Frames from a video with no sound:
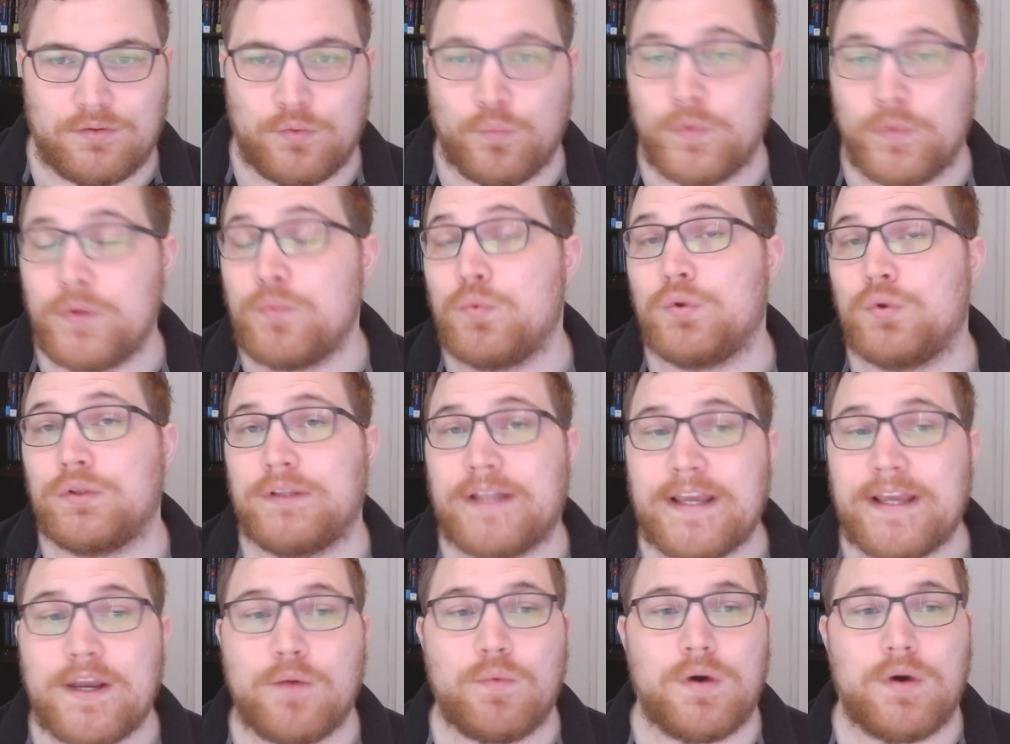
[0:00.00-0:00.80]
We will
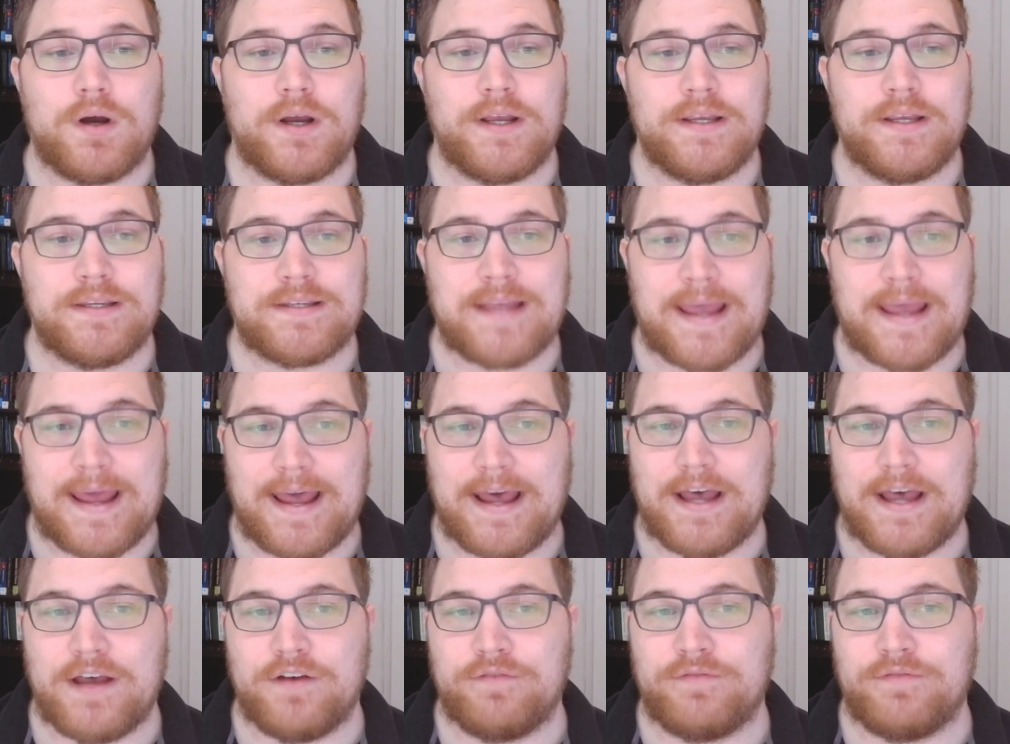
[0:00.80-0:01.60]
likewise
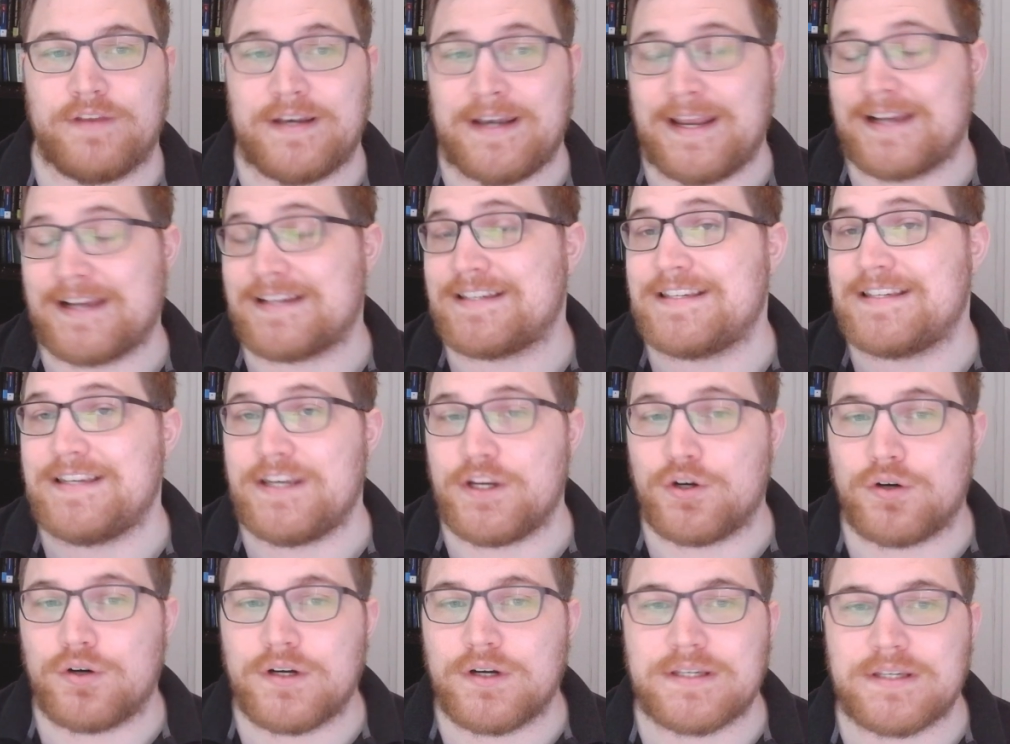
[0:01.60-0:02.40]
have next
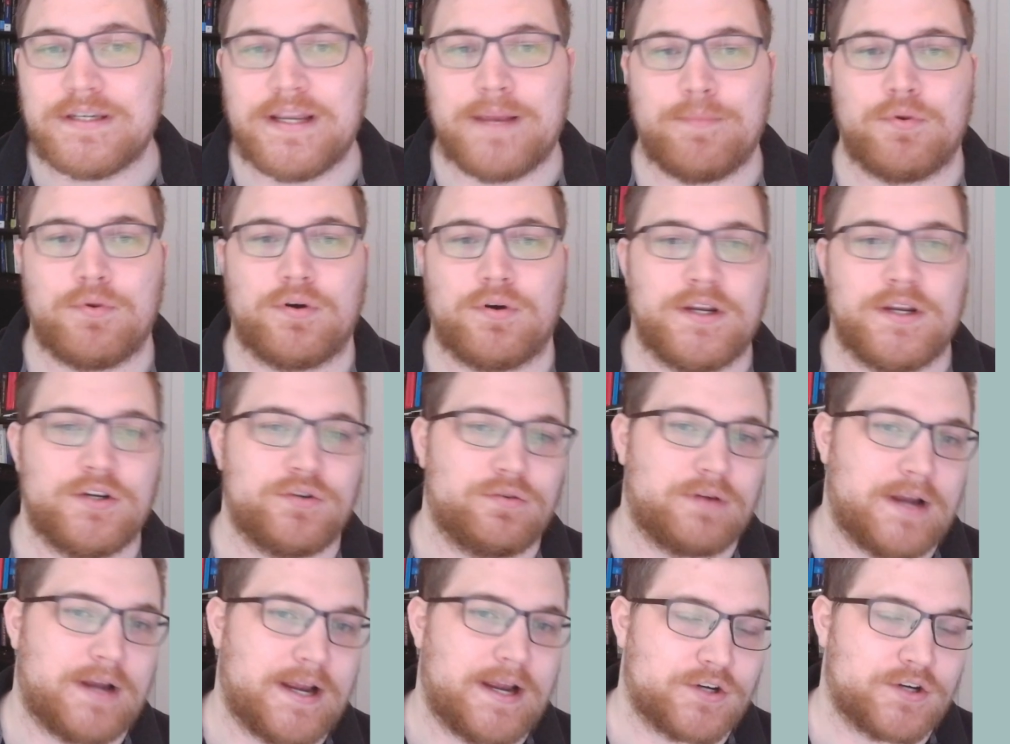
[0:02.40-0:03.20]
nearest neighbor
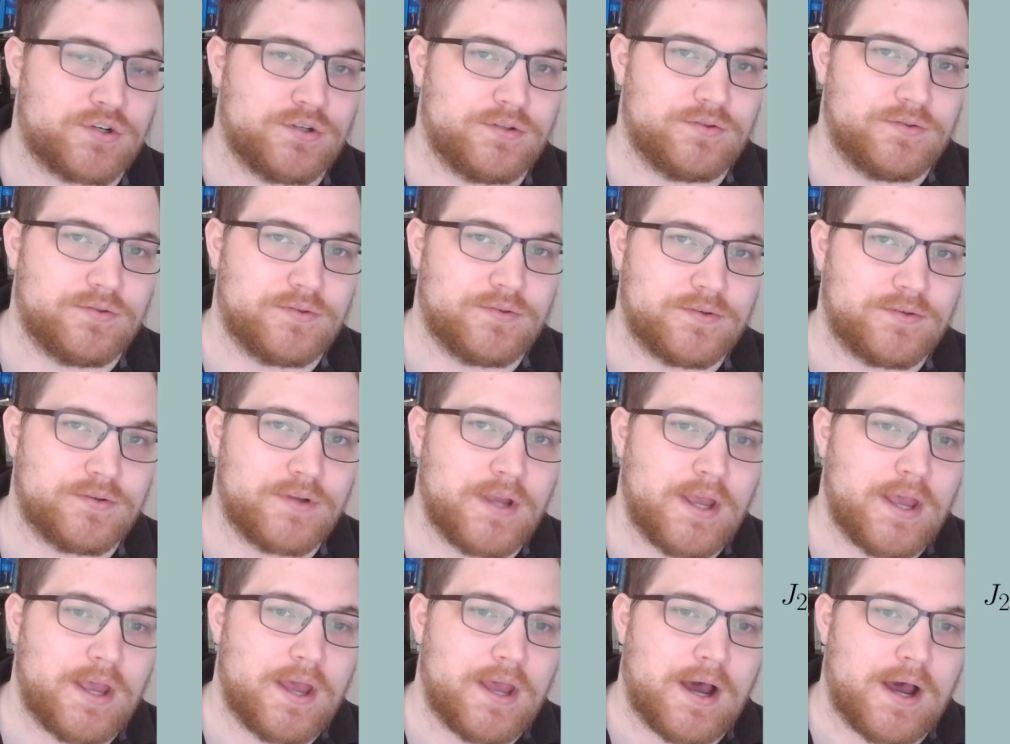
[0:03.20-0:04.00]
interactions,
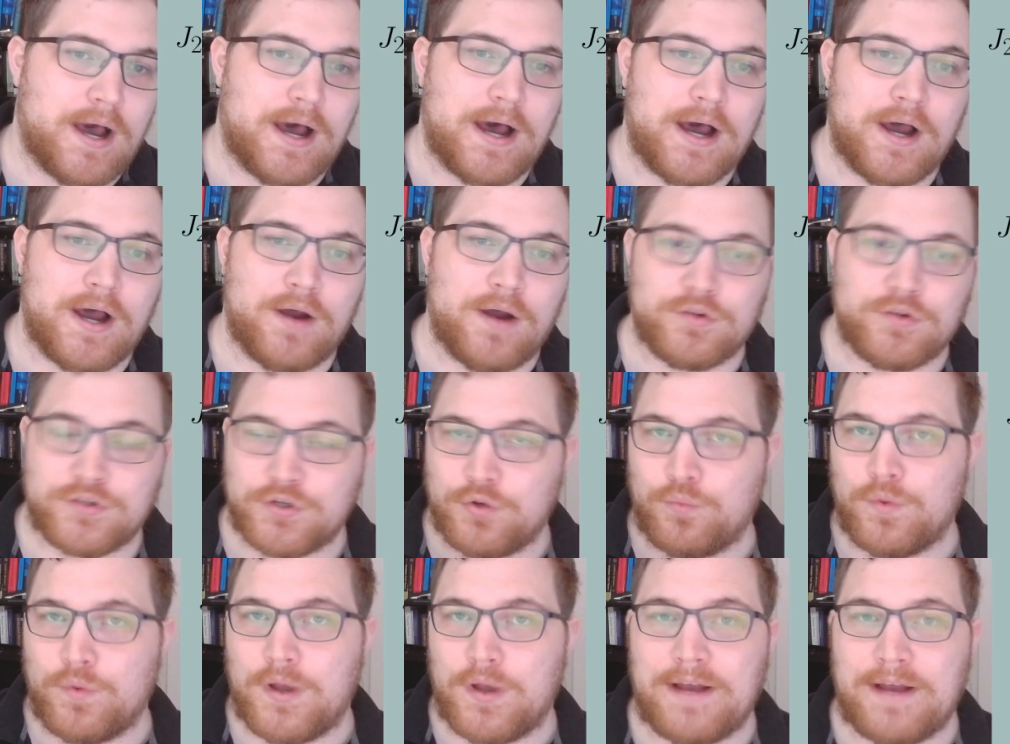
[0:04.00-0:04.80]
uh,
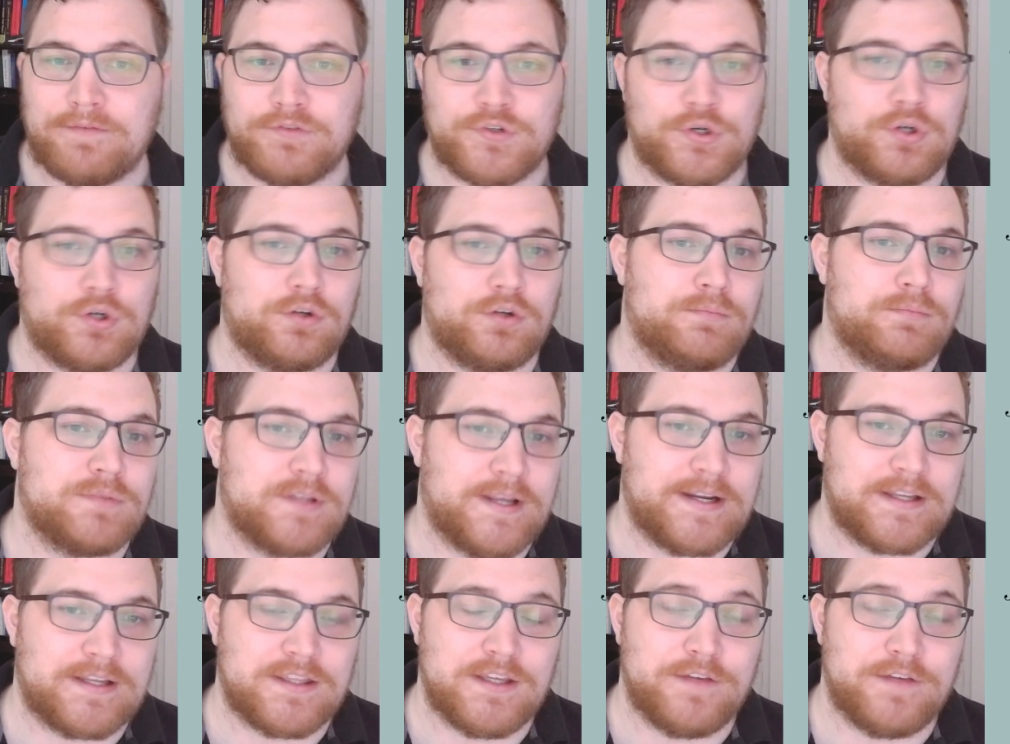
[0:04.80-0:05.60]
so we'll have terms
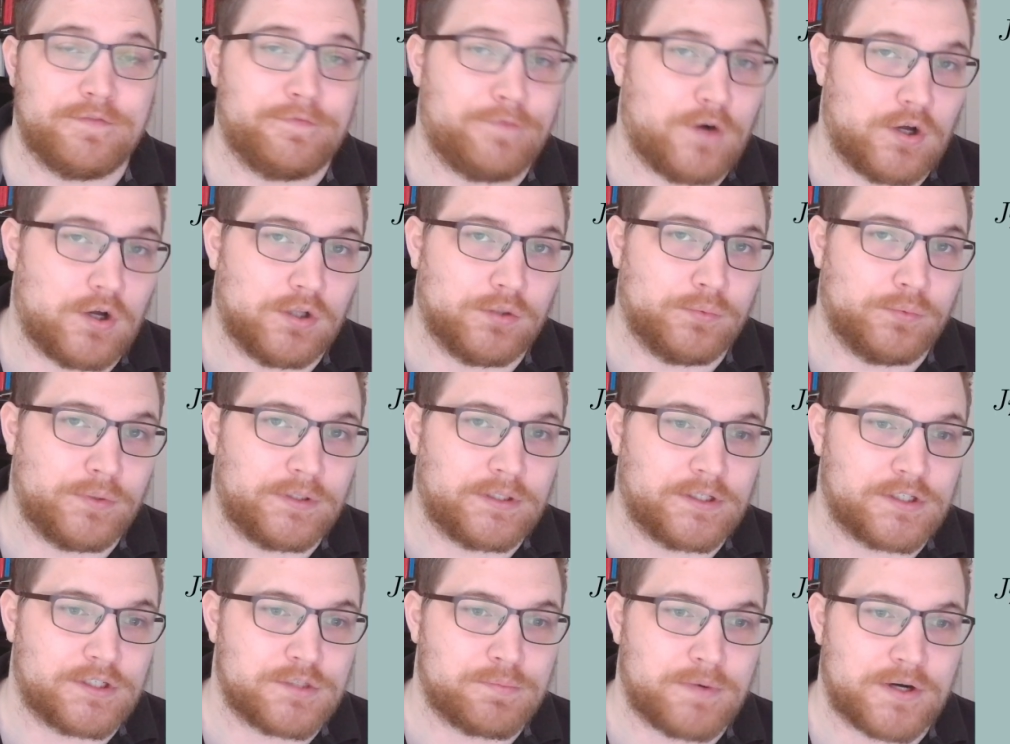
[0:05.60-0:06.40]
like the
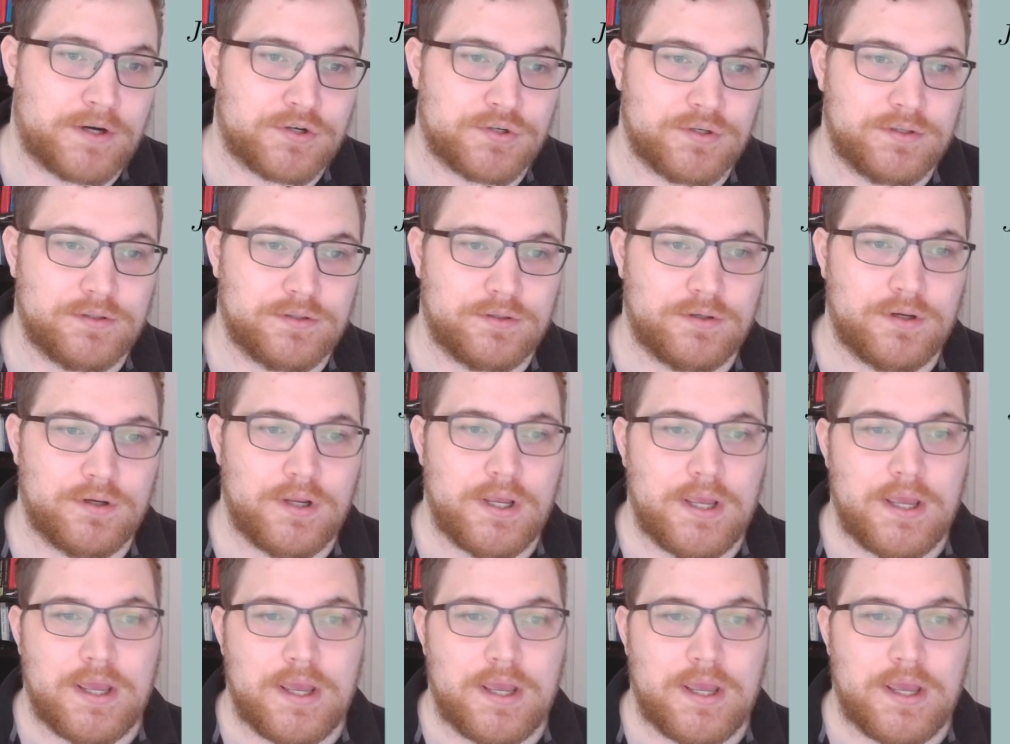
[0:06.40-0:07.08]
following expression.